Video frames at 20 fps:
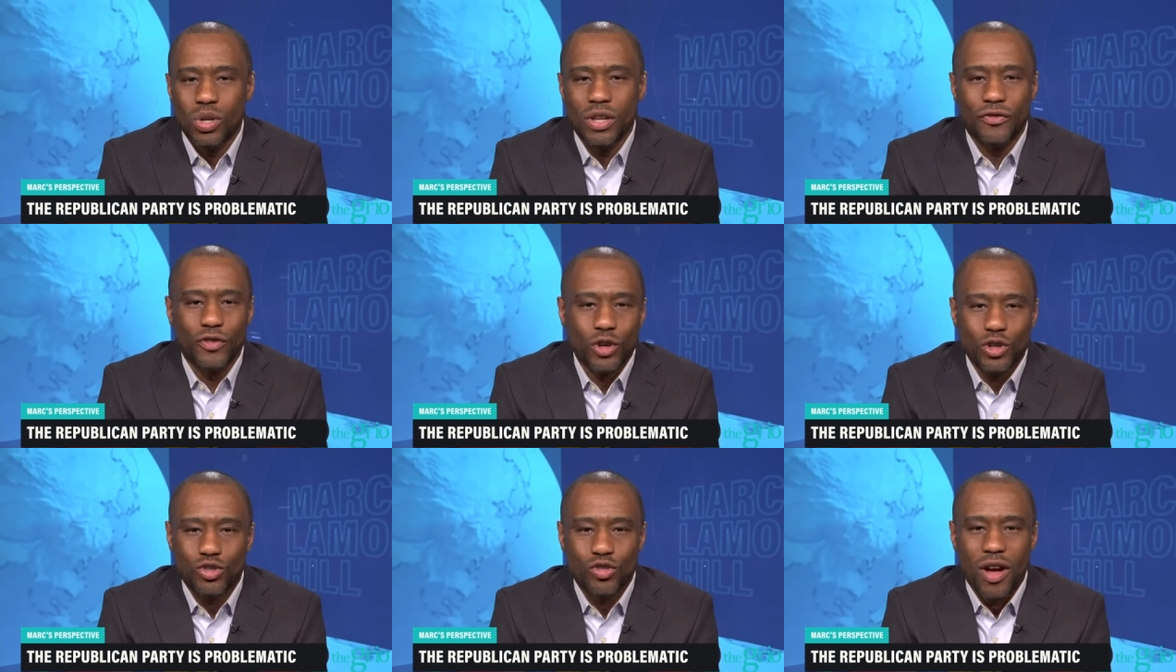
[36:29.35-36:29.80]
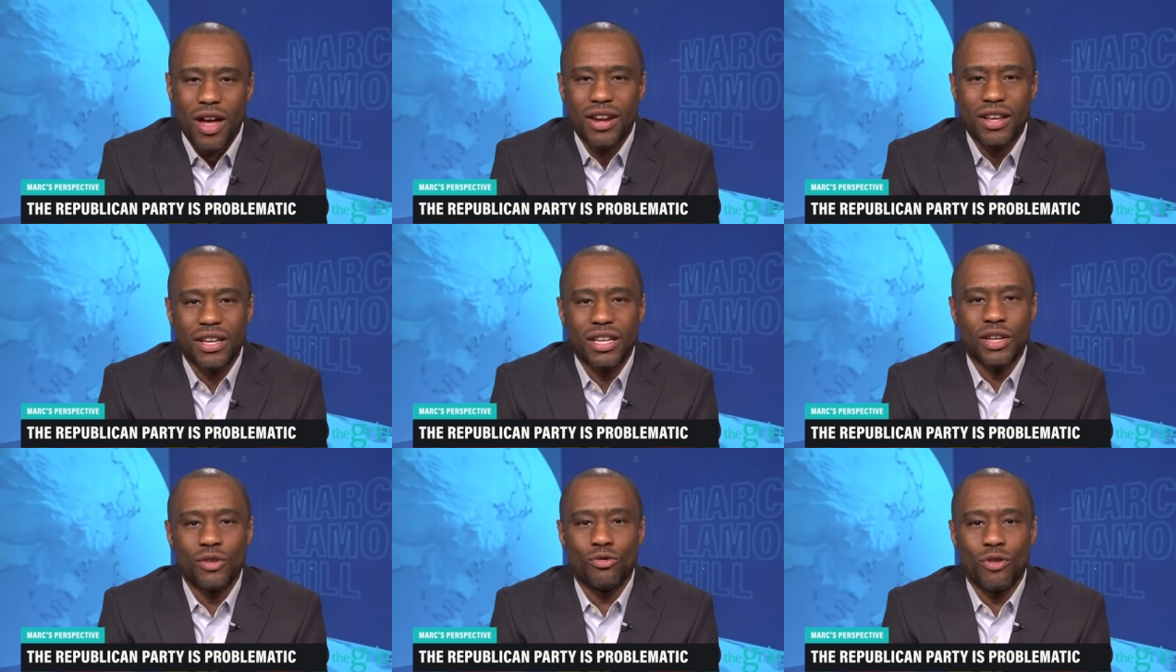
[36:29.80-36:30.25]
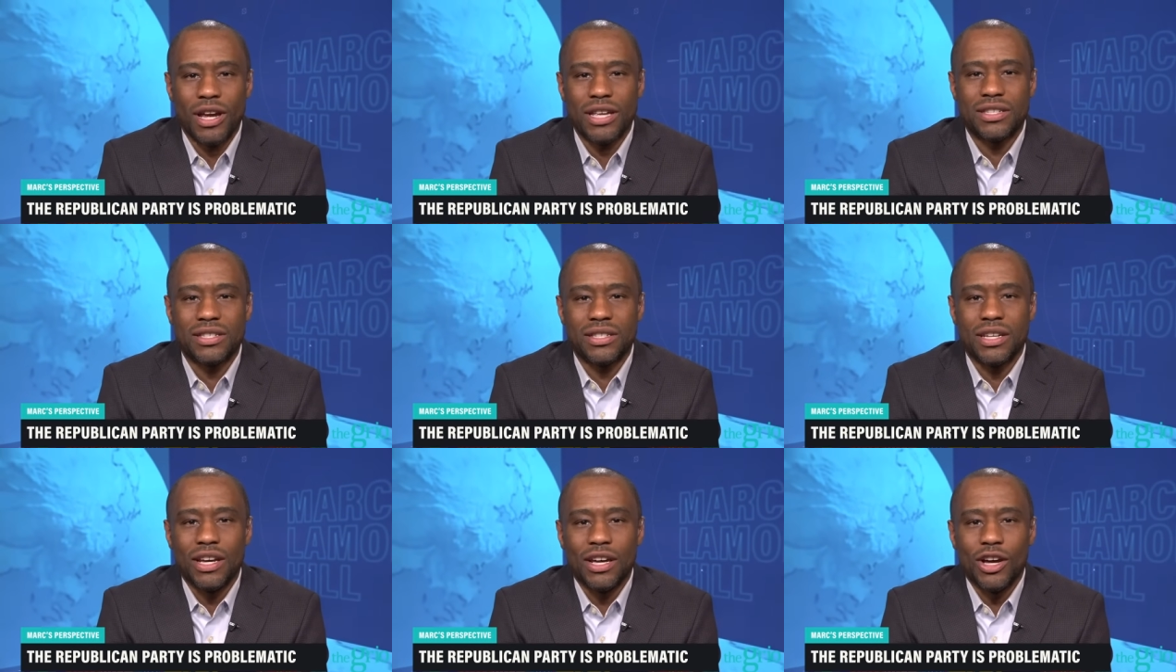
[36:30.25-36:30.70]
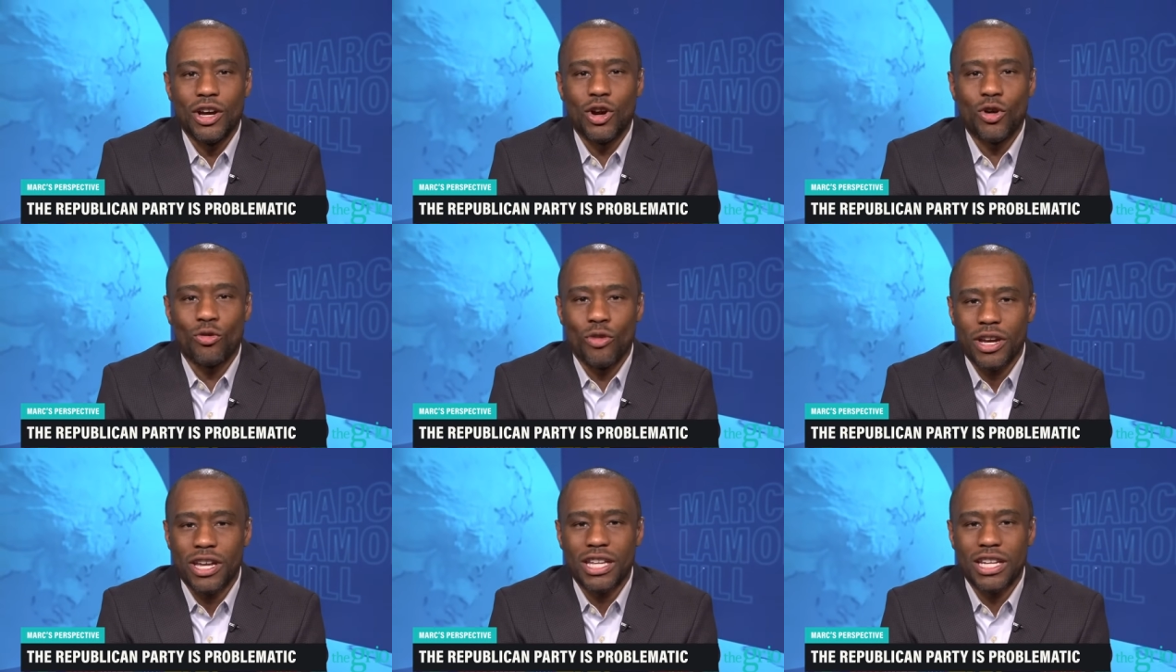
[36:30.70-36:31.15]
if you're trying to erase
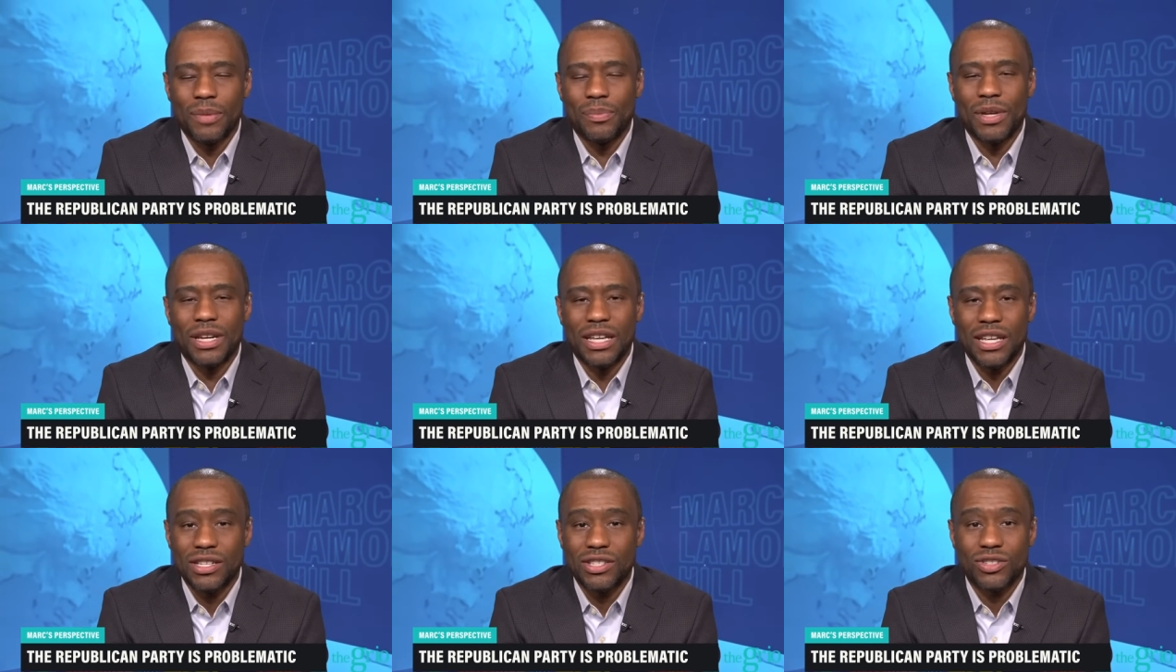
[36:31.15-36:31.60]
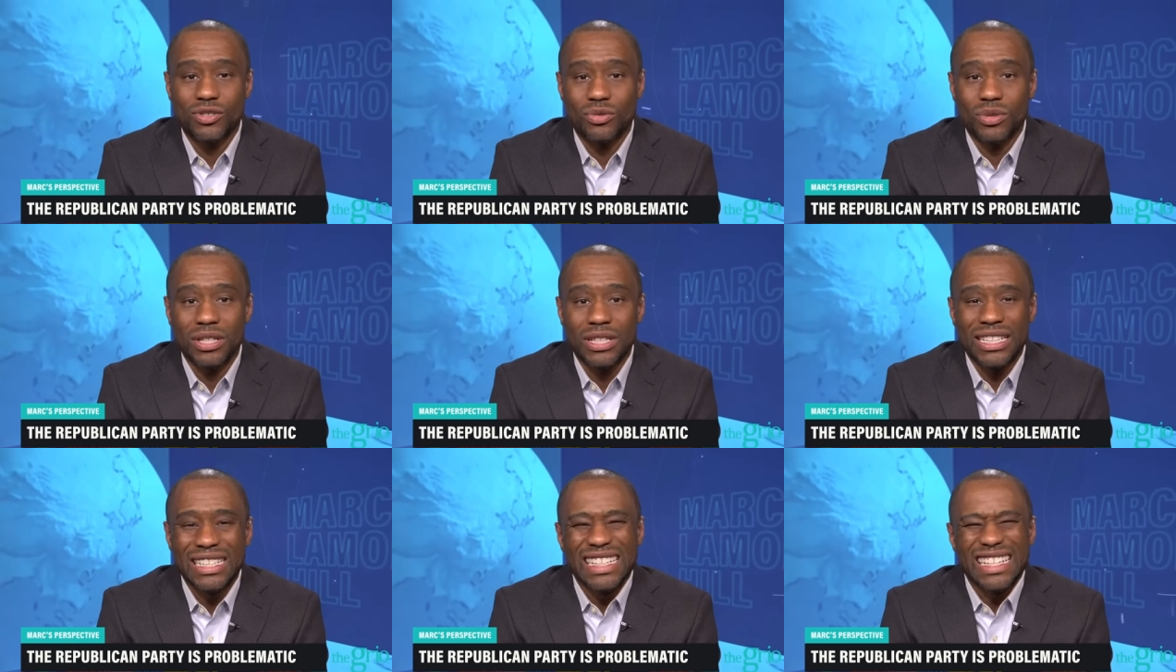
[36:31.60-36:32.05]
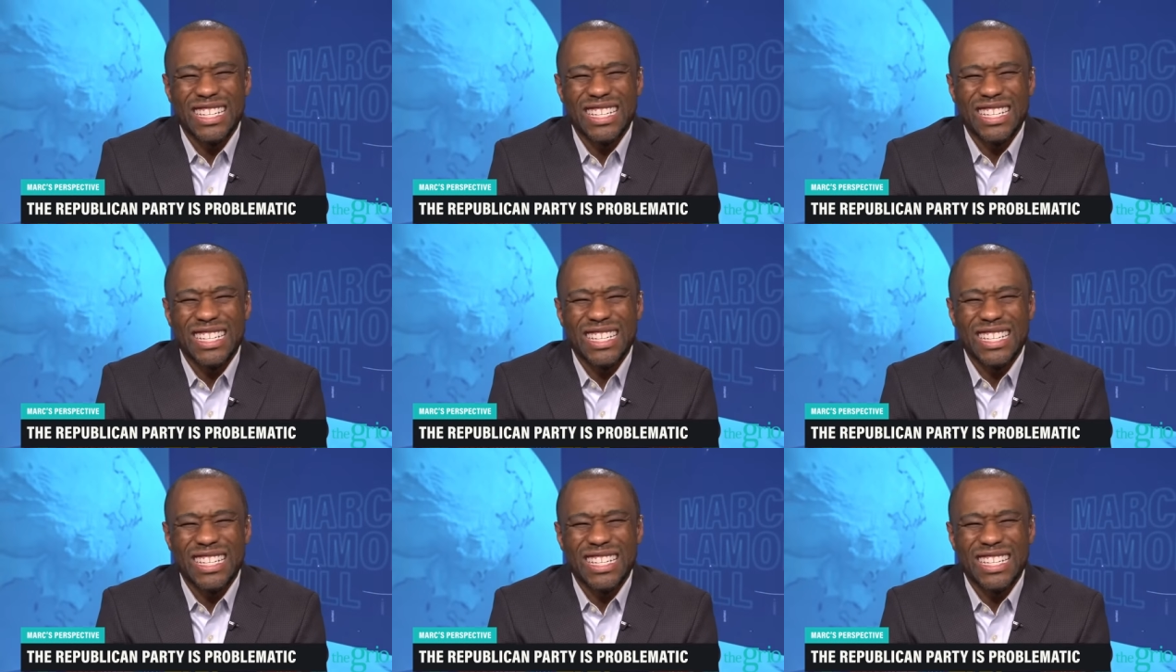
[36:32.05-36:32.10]
curriculum in history,